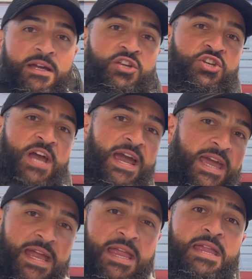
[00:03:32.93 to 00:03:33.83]
Check
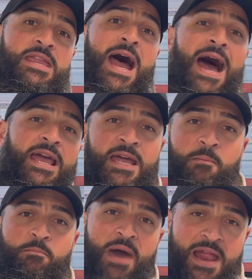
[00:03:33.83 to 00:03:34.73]
it, knock
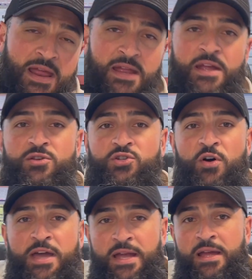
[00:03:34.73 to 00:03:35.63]
it, bet it,
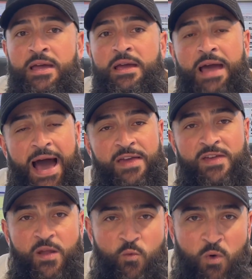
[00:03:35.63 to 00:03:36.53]
enjoy it.
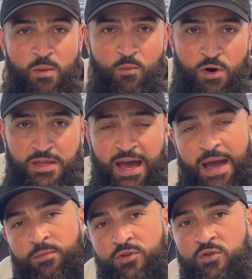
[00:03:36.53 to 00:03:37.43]
Guys, and one more
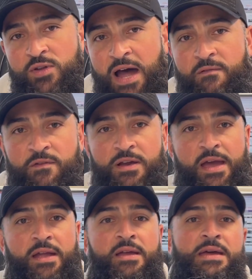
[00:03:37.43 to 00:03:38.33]
time, do not
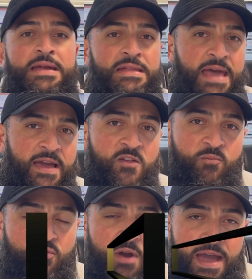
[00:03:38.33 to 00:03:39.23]
forget,
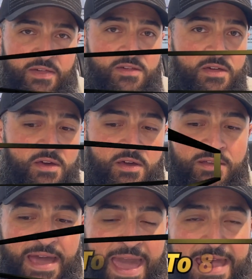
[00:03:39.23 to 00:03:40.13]
text PREZ
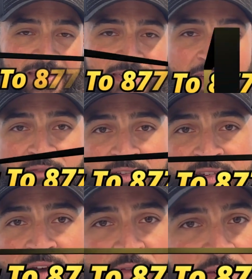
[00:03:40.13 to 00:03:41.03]
to
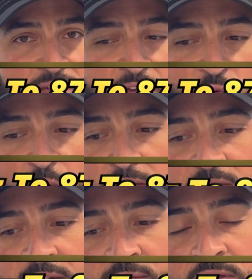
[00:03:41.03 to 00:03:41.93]

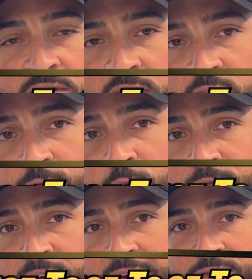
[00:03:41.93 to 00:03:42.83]

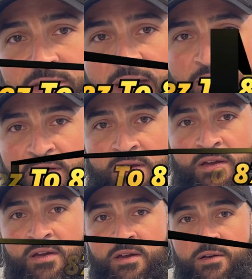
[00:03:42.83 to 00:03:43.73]
877-617-6457.
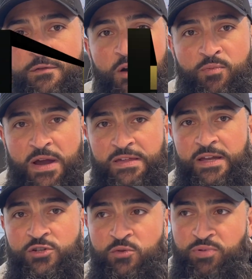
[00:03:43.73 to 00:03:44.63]
For a
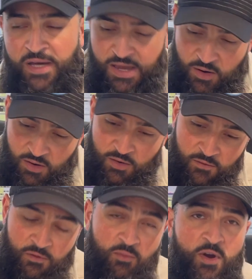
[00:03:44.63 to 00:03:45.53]
presidential play
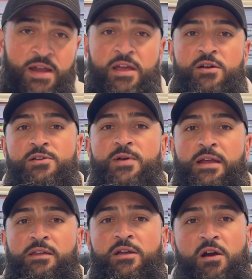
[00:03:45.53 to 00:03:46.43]
from right here
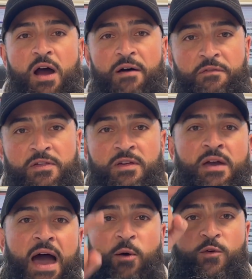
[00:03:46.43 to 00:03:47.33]
directly in our office.
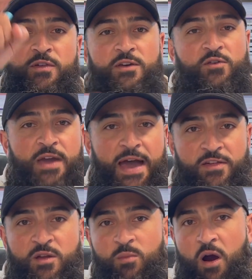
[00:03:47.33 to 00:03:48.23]
I will see you
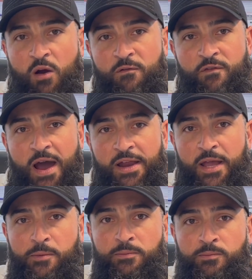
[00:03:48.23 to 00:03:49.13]
guys tomorrow, Friday.